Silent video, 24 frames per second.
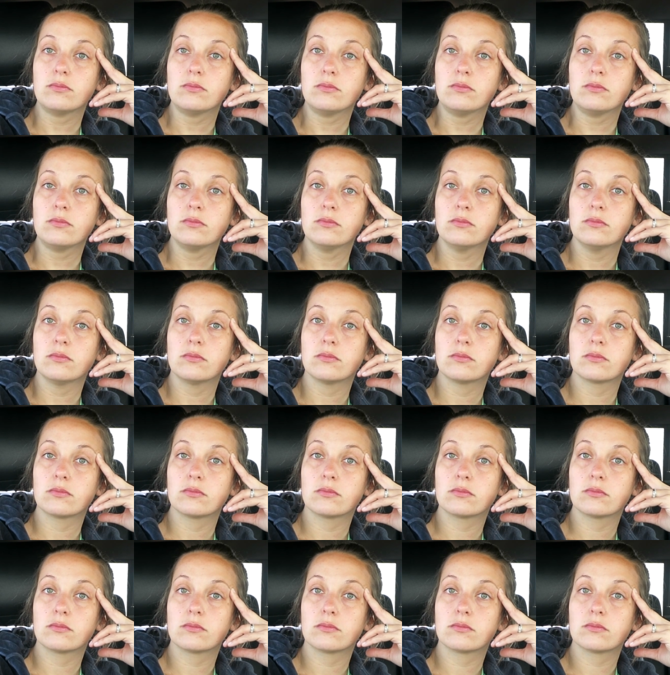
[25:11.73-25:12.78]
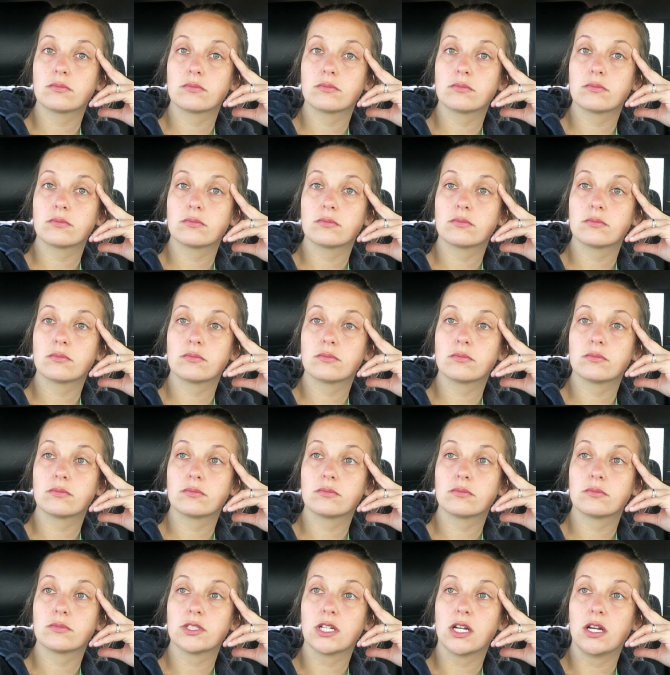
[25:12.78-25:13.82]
Nobody speaks.